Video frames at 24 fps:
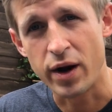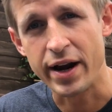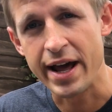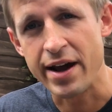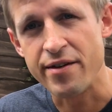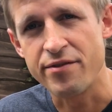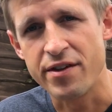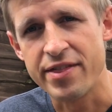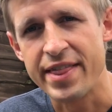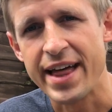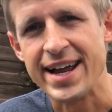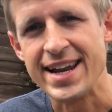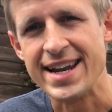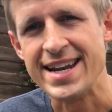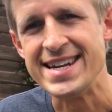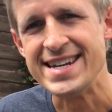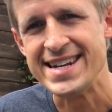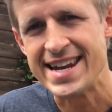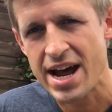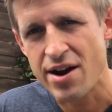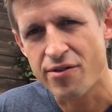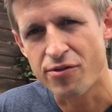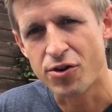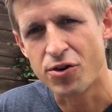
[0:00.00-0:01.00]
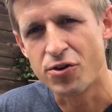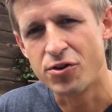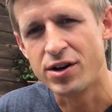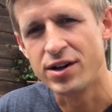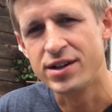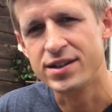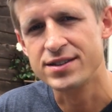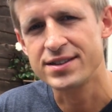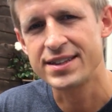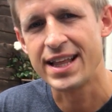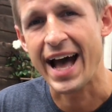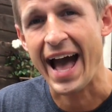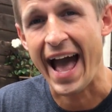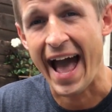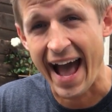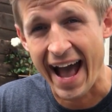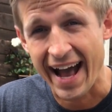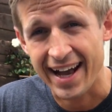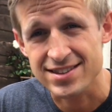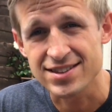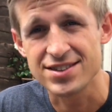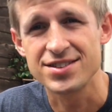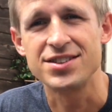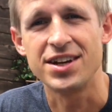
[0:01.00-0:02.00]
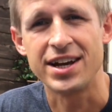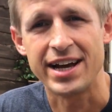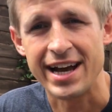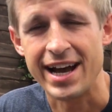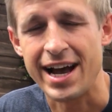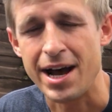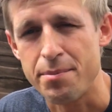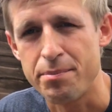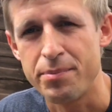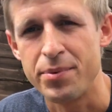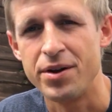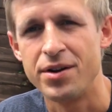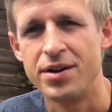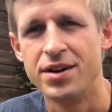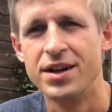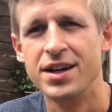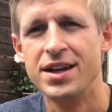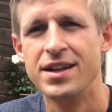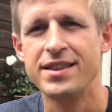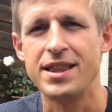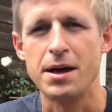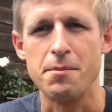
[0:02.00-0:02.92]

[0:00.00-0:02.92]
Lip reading: whatever that endeavor is that has to happen,